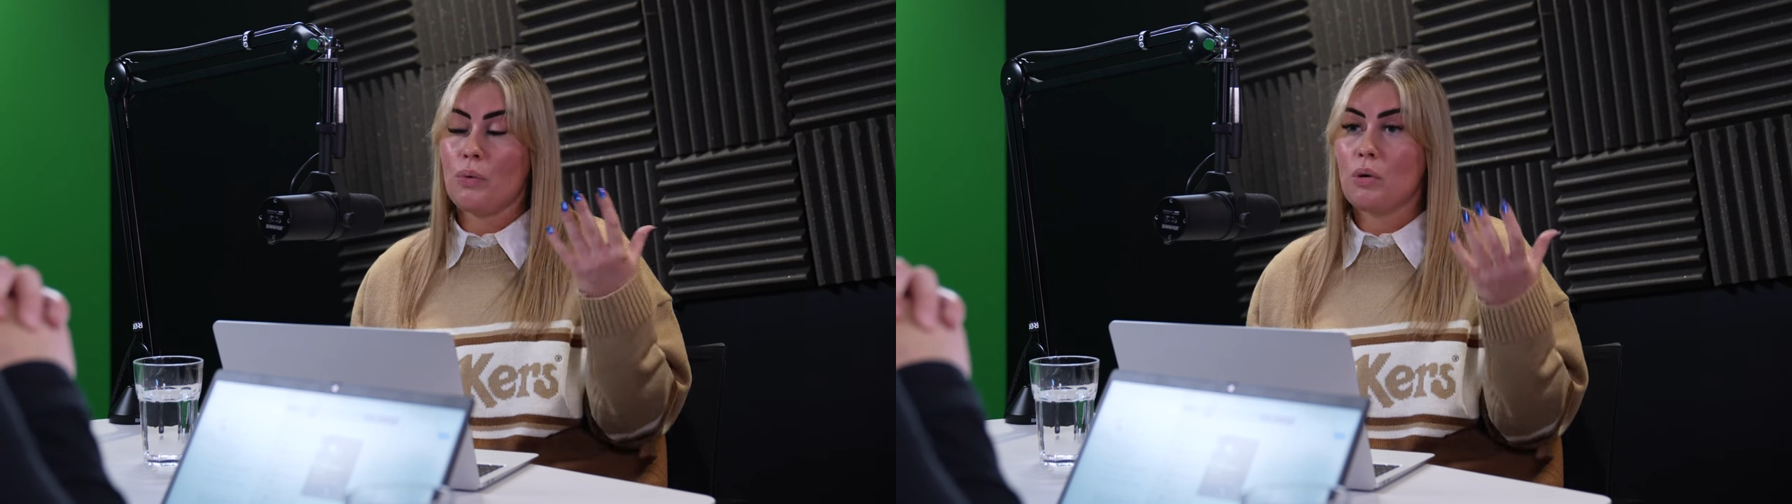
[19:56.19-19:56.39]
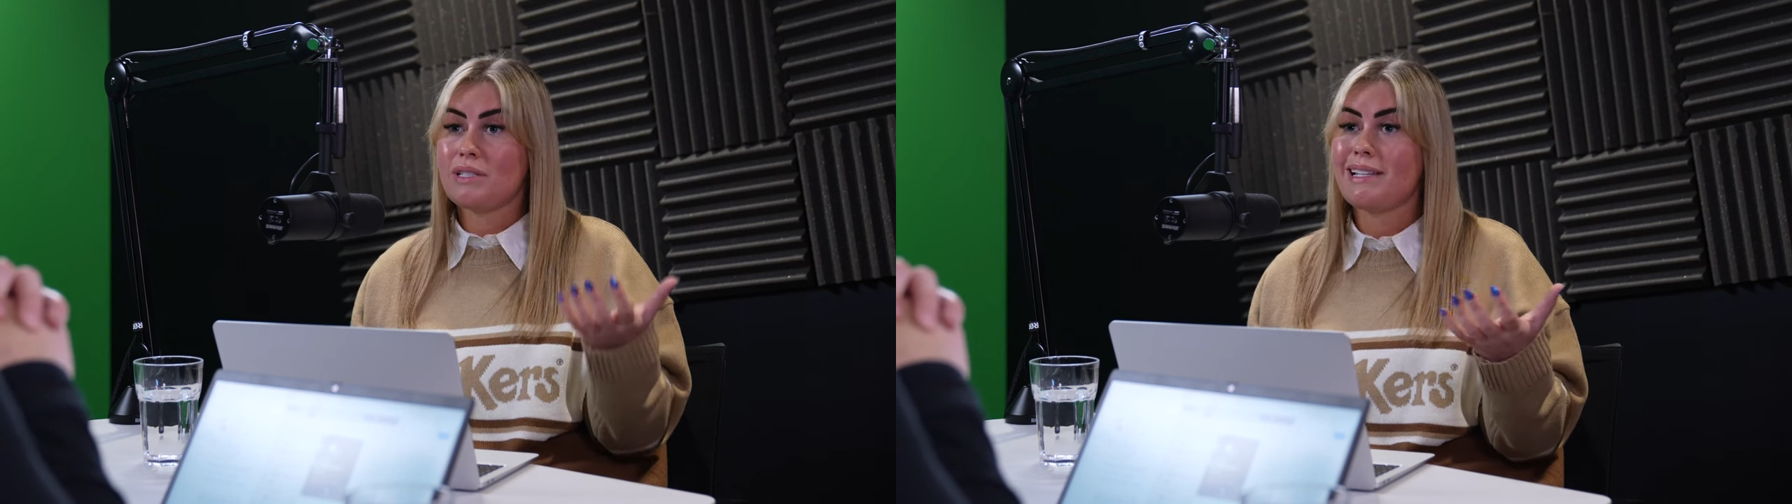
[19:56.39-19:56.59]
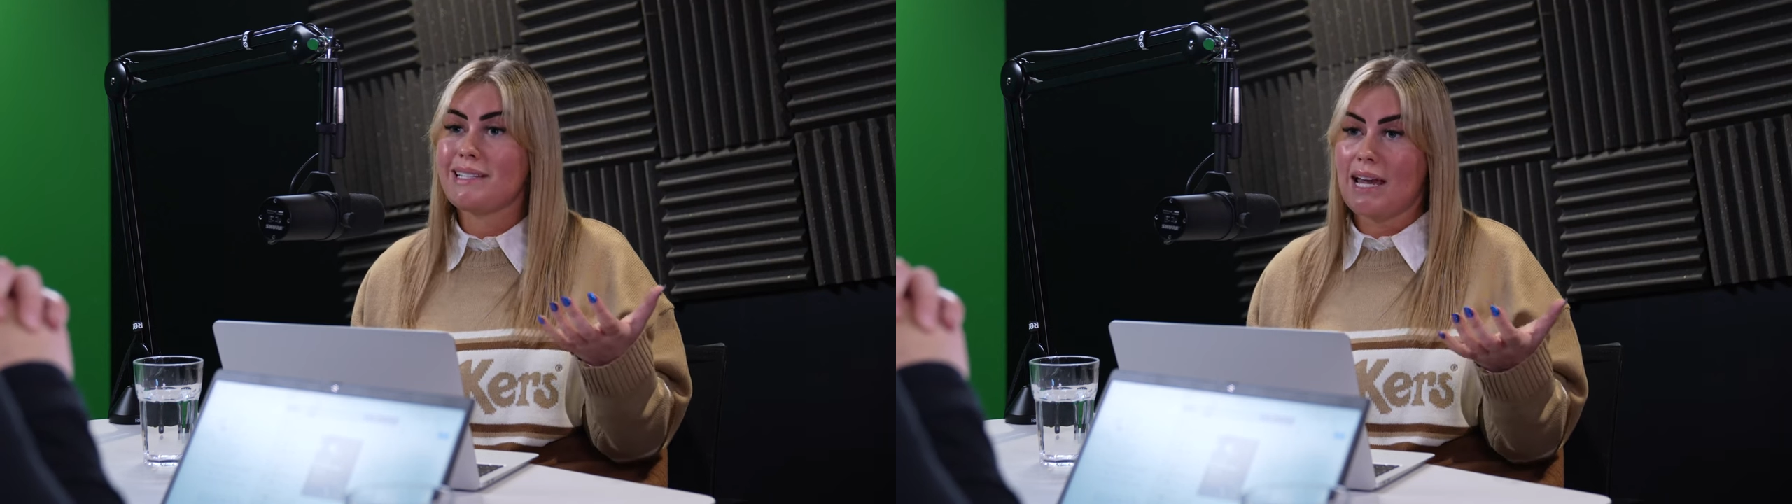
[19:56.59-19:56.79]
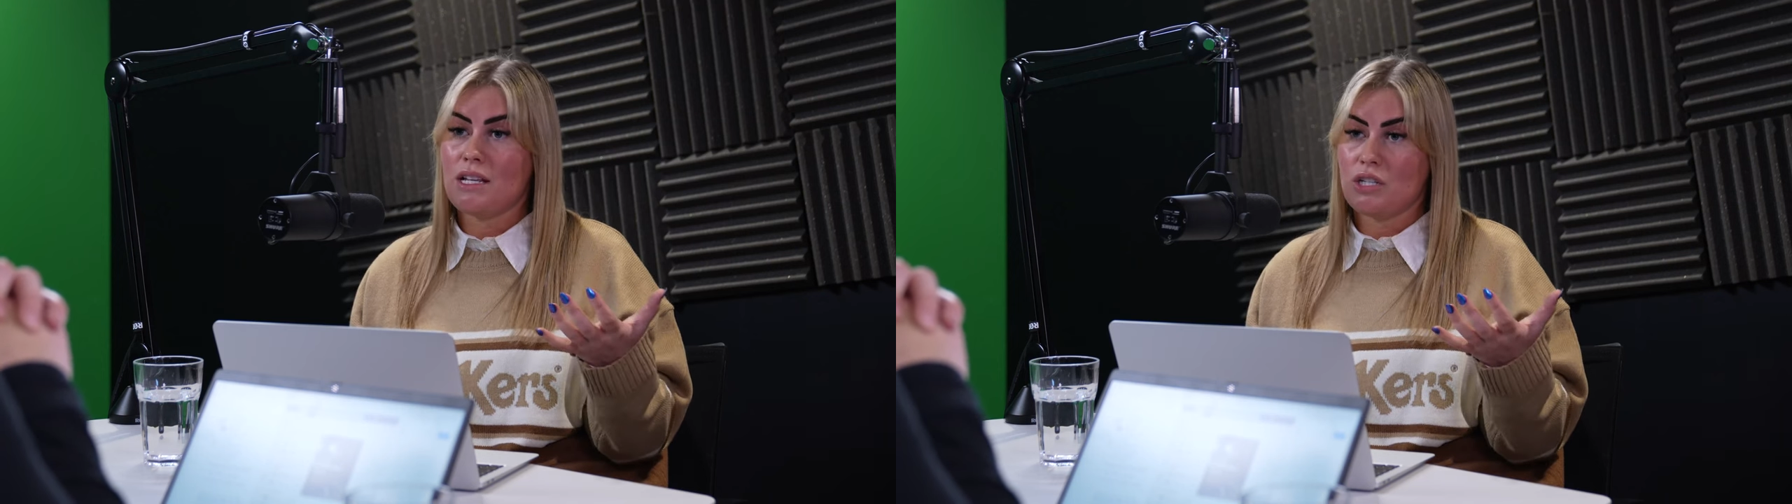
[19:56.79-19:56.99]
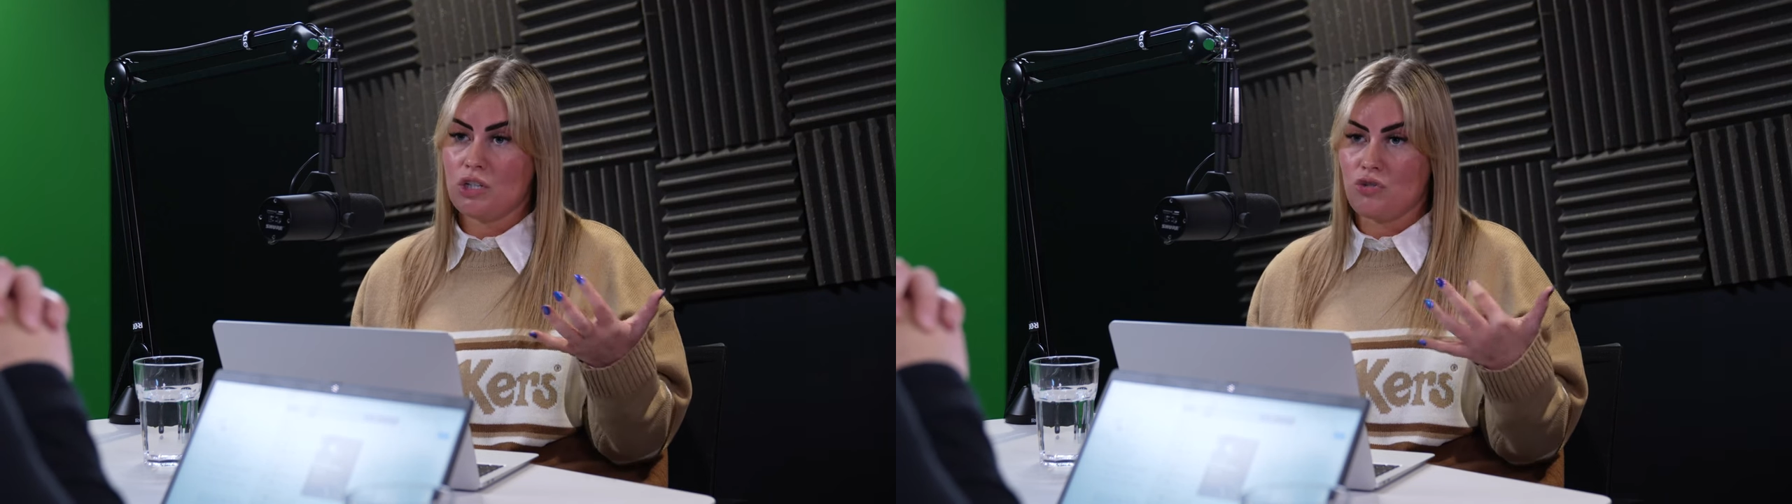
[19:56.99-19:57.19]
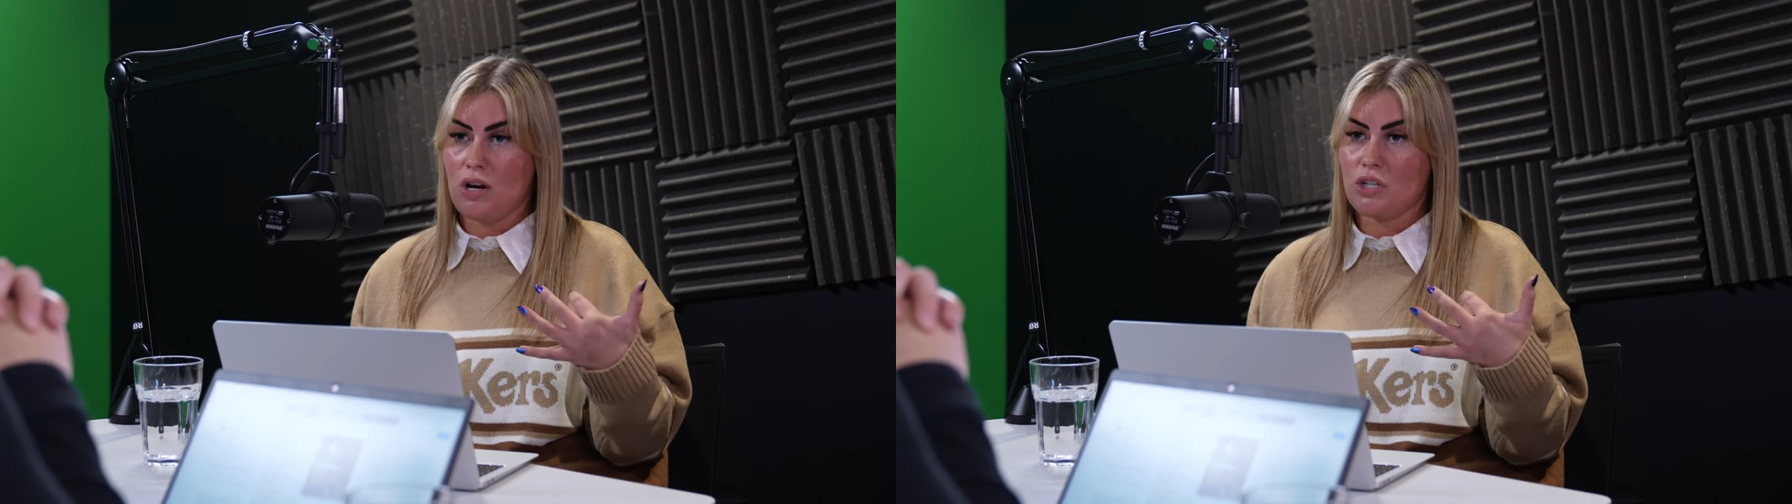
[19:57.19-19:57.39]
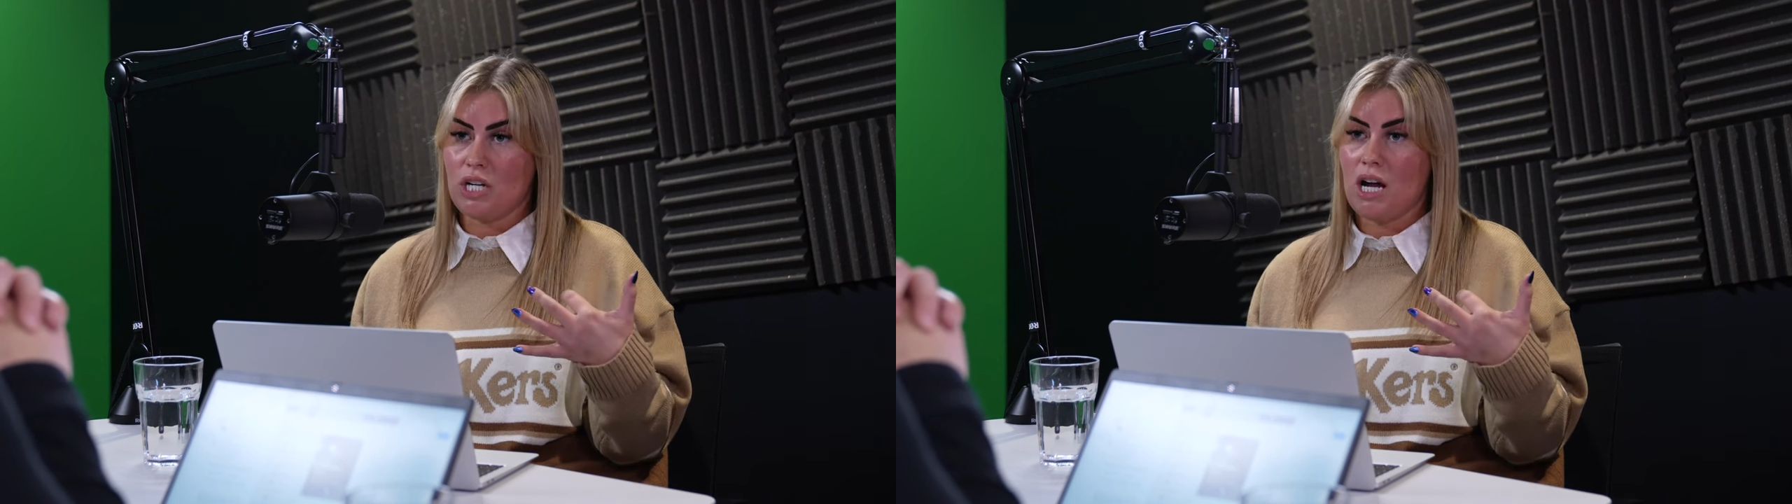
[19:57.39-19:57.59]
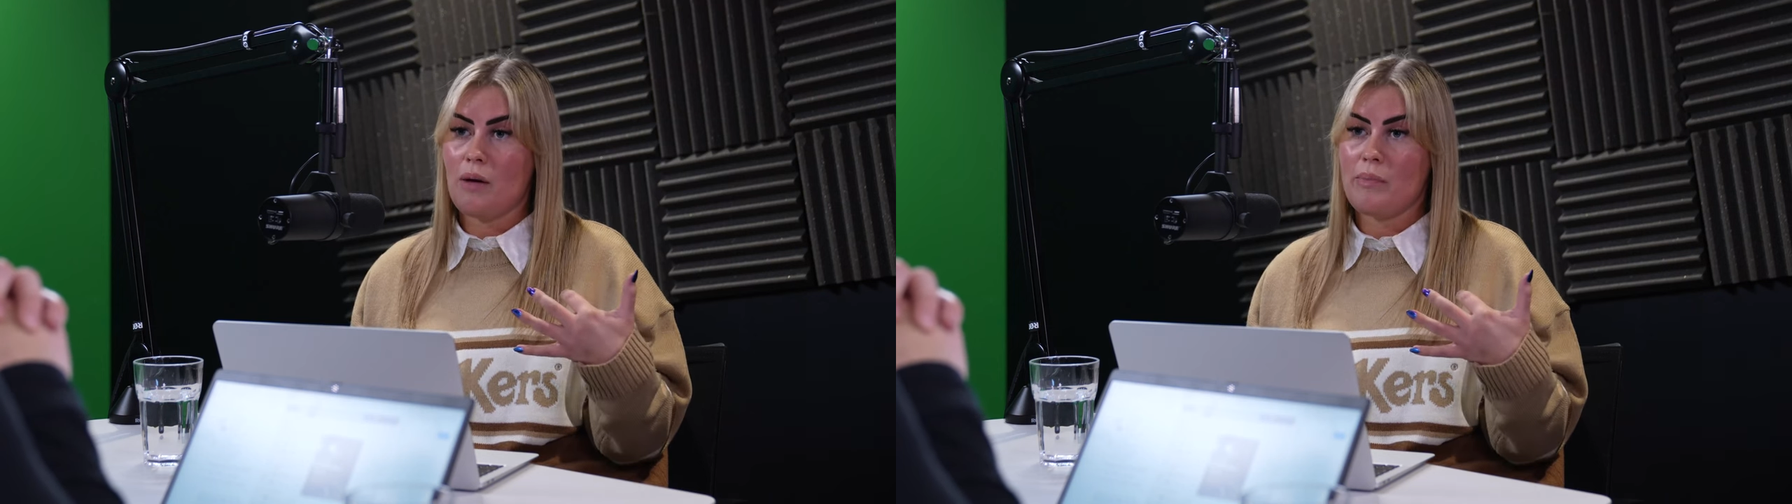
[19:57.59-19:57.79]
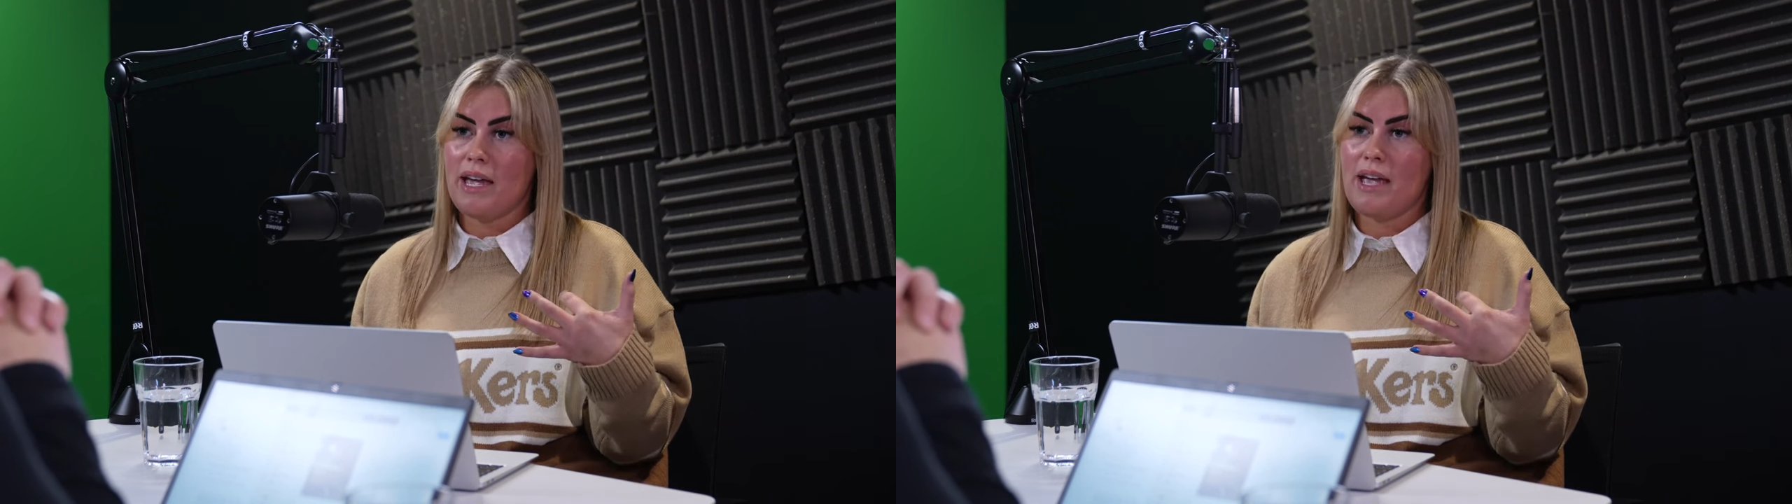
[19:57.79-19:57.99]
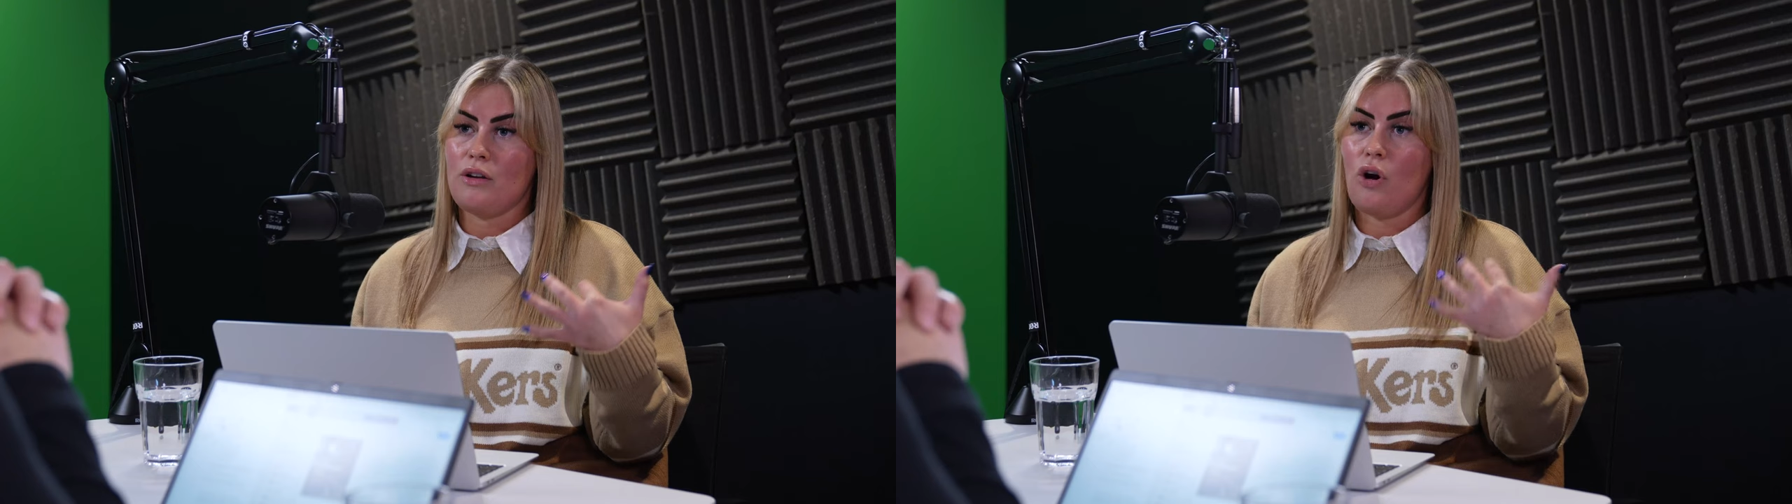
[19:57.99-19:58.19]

What's the data structure coming in